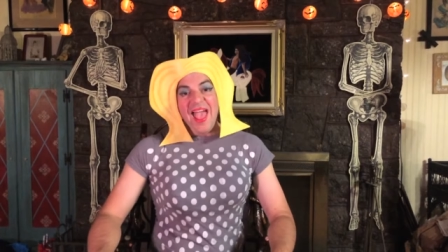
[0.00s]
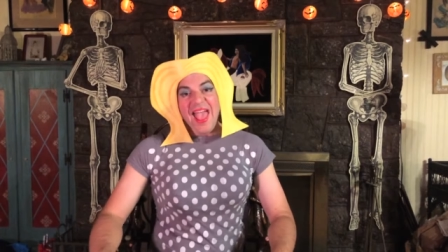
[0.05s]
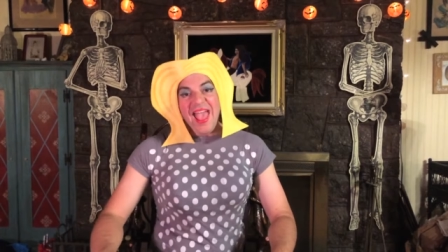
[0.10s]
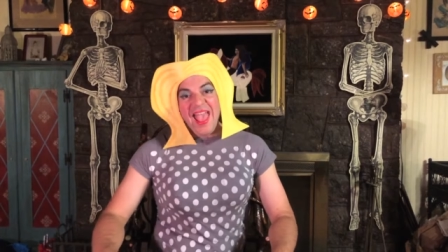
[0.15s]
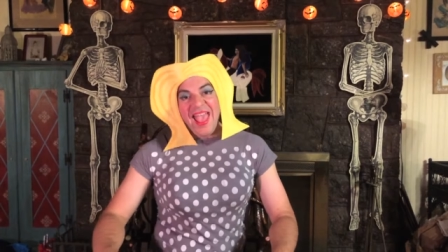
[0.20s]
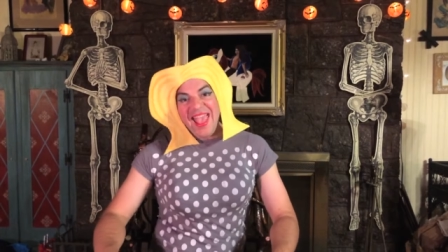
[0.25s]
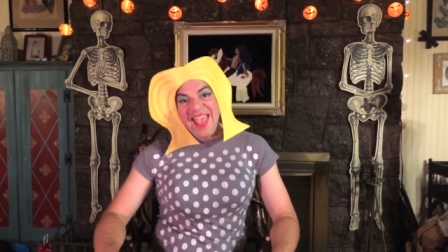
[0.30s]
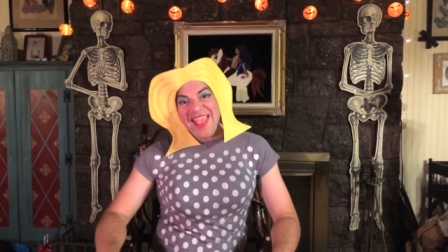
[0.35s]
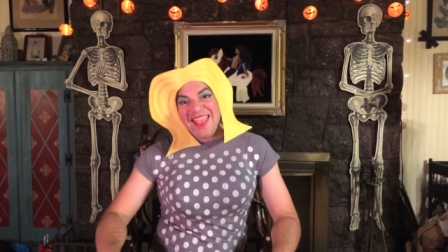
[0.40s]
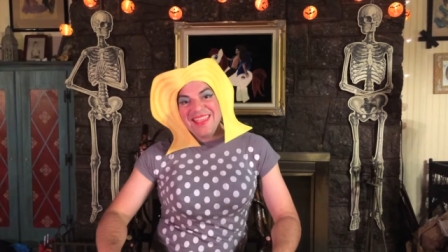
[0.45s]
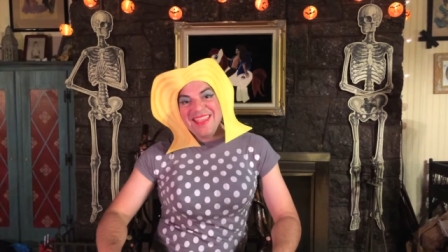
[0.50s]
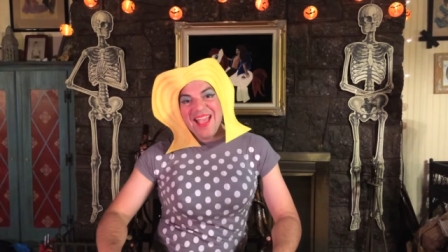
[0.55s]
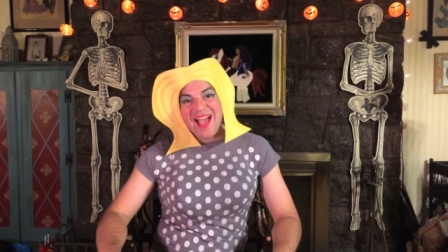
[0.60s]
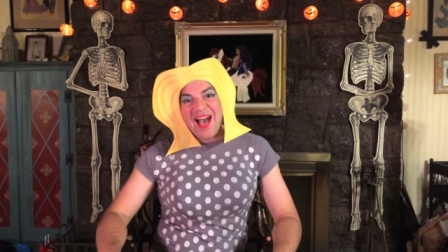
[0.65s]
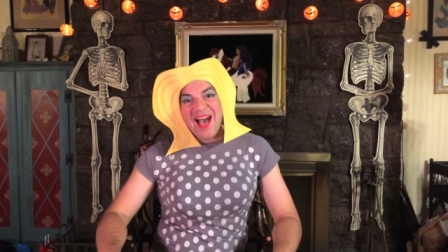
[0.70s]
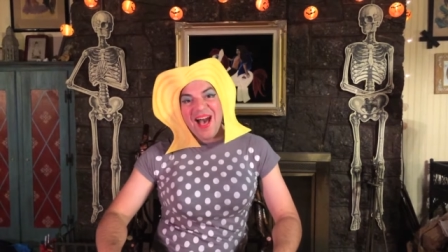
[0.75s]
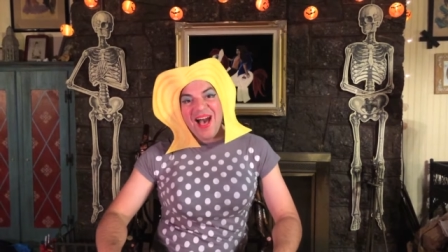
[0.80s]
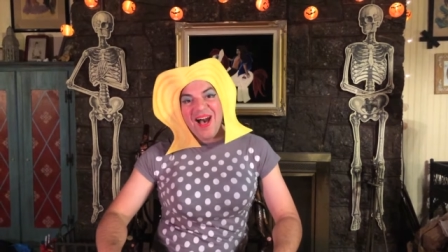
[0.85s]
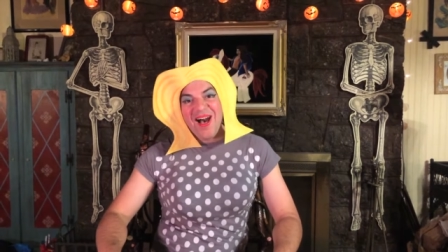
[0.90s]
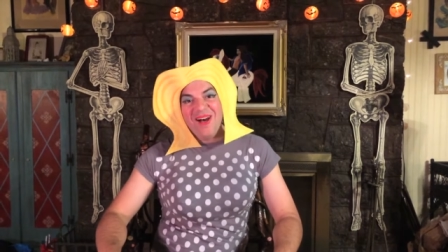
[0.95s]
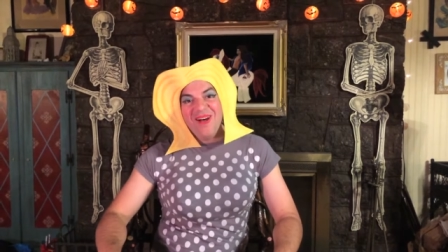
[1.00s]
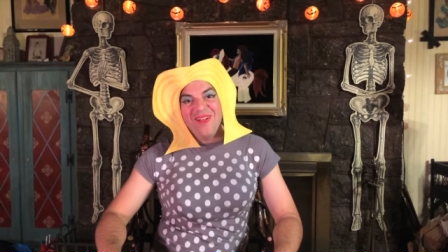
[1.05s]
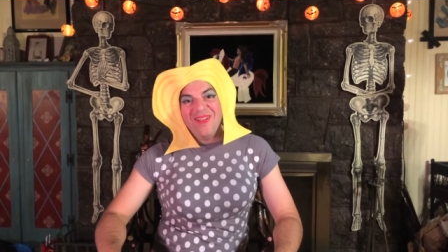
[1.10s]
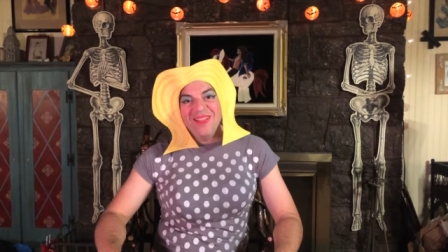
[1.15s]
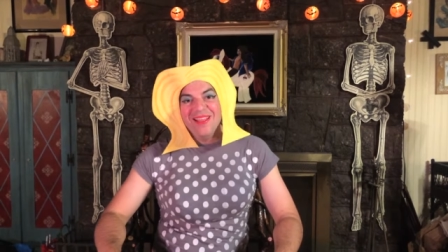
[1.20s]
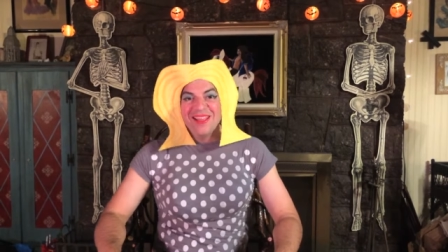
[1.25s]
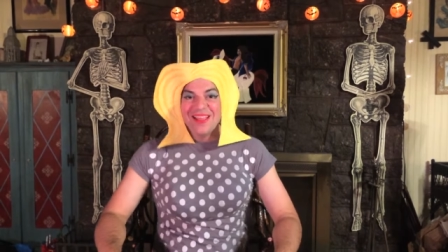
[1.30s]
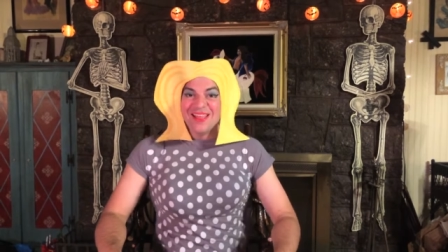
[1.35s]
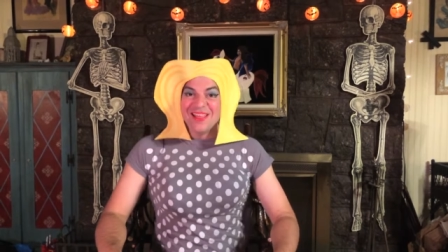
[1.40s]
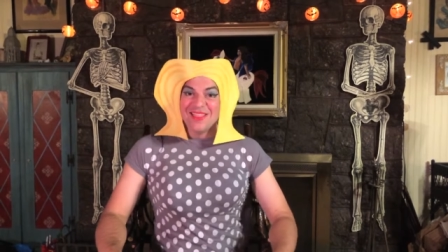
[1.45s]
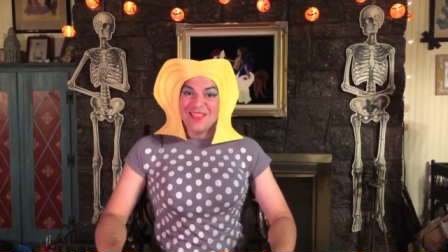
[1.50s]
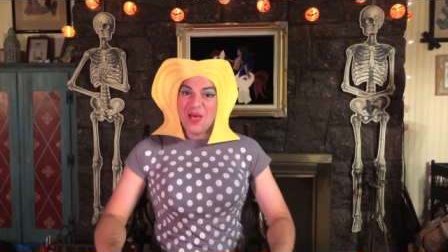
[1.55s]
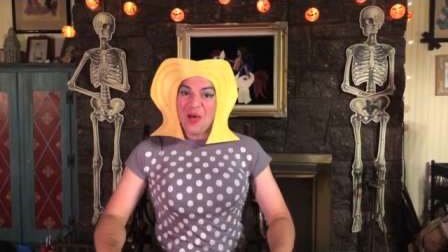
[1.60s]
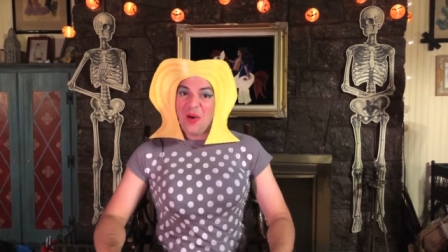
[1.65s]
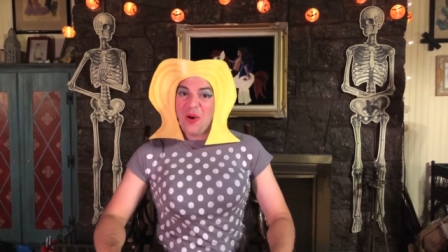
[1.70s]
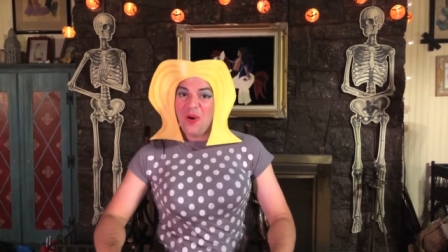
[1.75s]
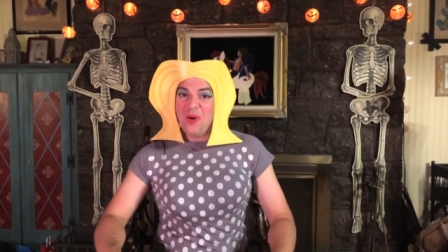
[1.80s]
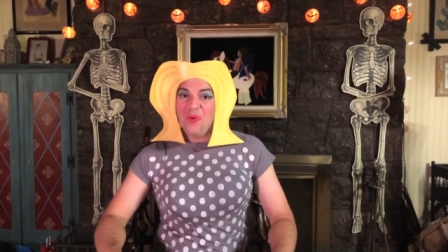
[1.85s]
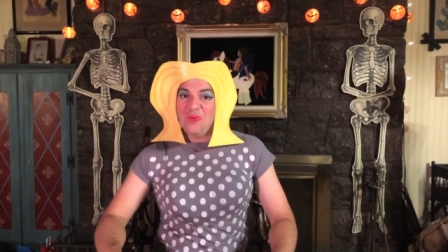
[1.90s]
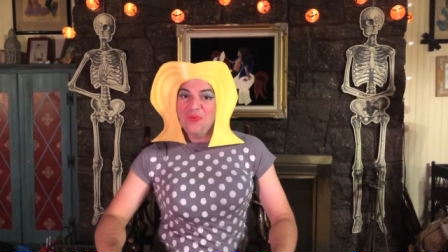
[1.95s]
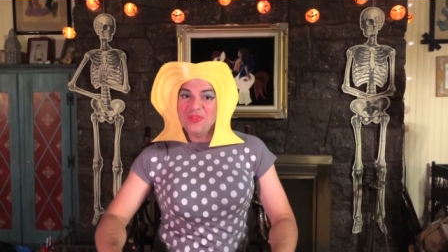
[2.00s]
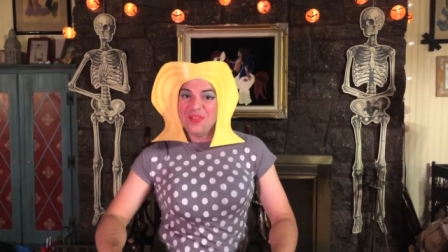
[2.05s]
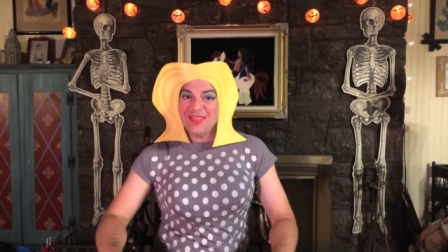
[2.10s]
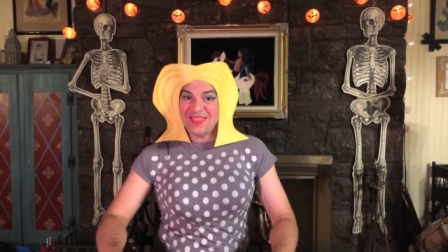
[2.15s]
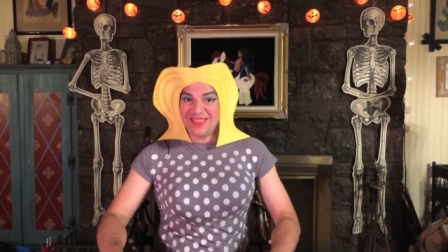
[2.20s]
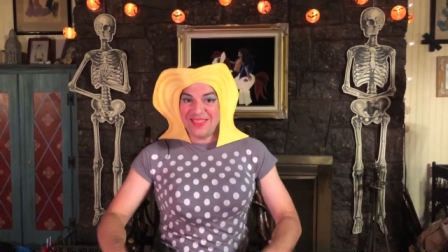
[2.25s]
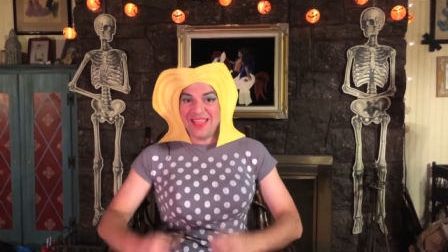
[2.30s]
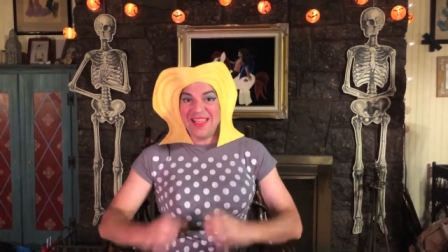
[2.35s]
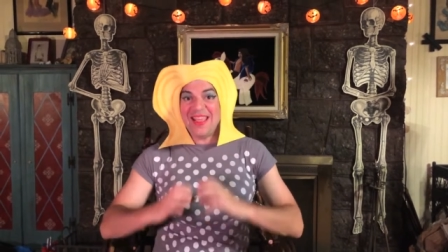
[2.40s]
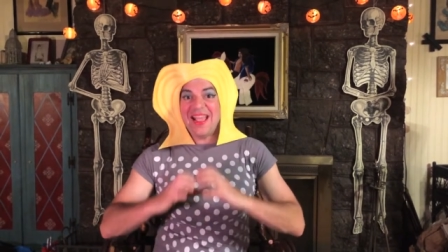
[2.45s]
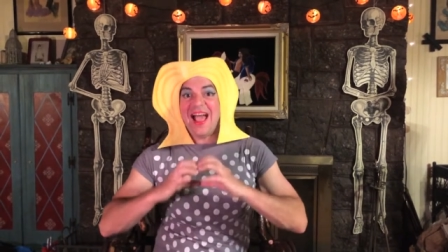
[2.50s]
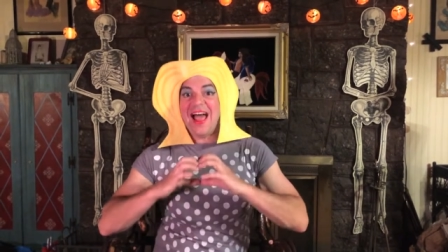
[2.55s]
Hey y'all, the only thing